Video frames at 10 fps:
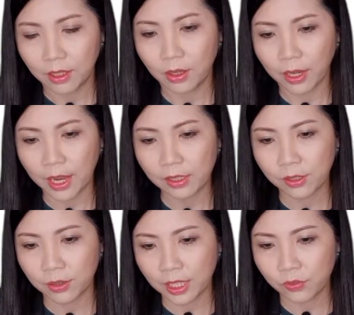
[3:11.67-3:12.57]
Okay,
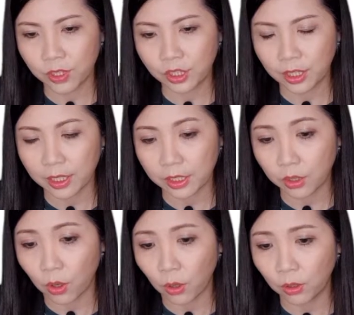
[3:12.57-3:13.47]
so this region is
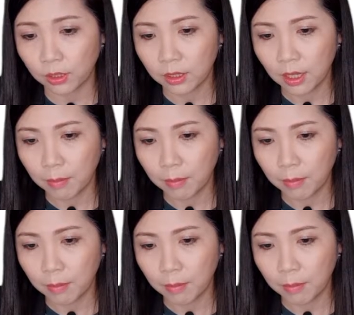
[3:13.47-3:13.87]
called